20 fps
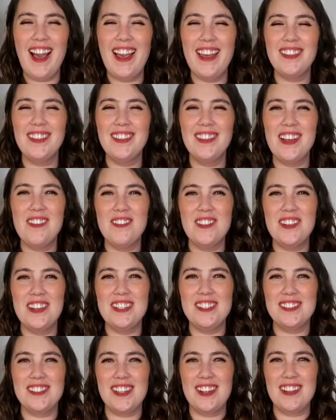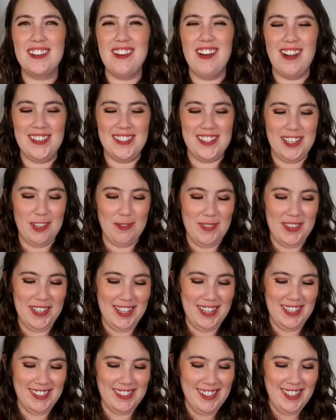I love an East Side cocktail
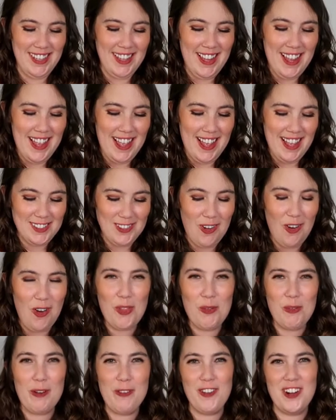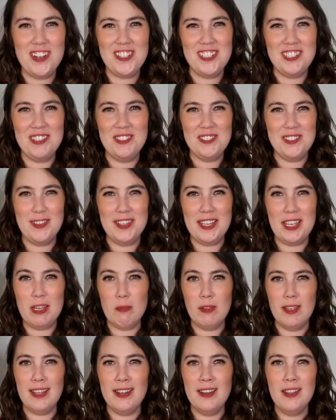because it has all the refreshing notes of a
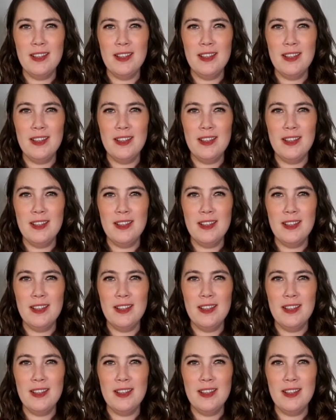gimlet,